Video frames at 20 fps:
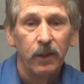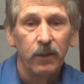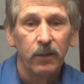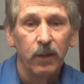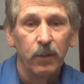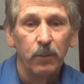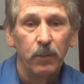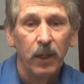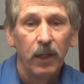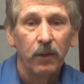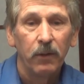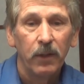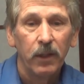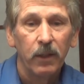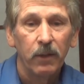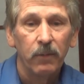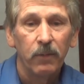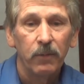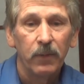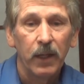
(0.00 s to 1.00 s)
then
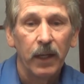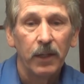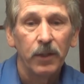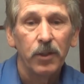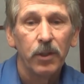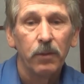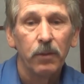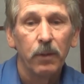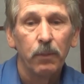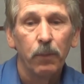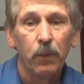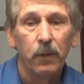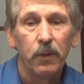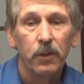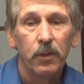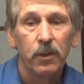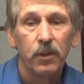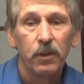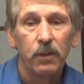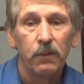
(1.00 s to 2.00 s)
Mary has to report
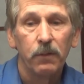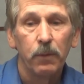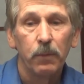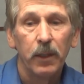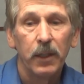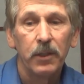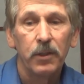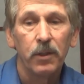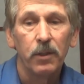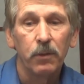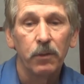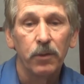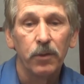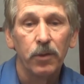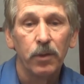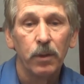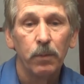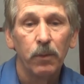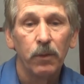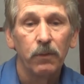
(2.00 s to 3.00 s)
this information to her
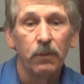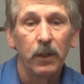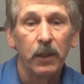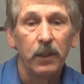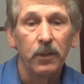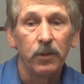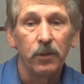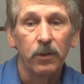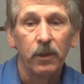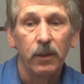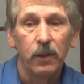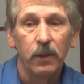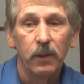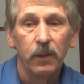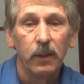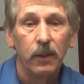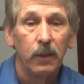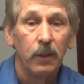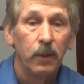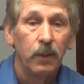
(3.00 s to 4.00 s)
supervisor,
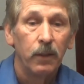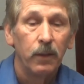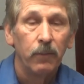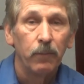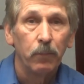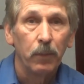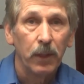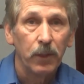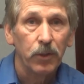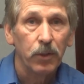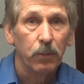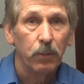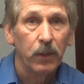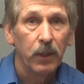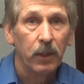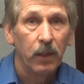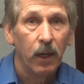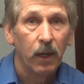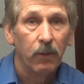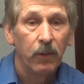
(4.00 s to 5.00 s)
possibly
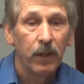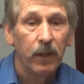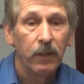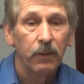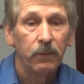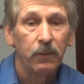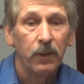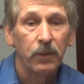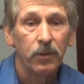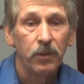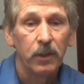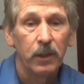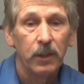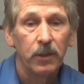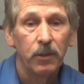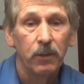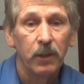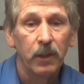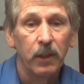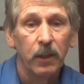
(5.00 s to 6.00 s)
an RN if there's an
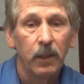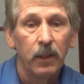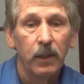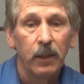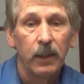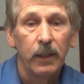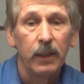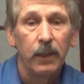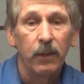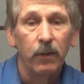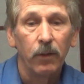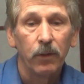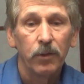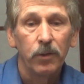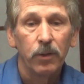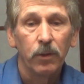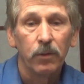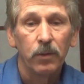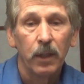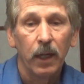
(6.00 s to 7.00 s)
injury, and
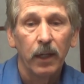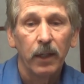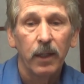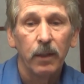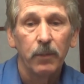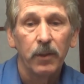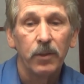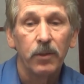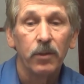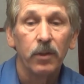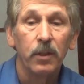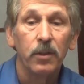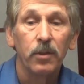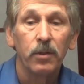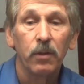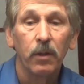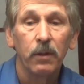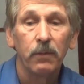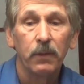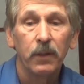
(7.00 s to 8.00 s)
also document such
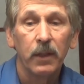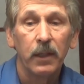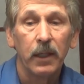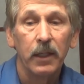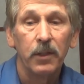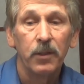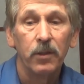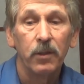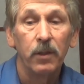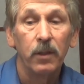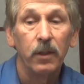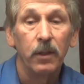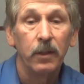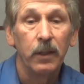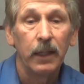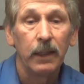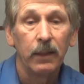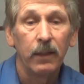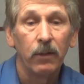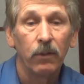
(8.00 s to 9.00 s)
notification in the
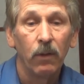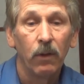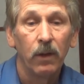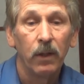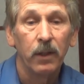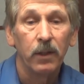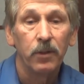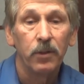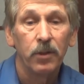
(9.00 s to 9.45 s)
daily log and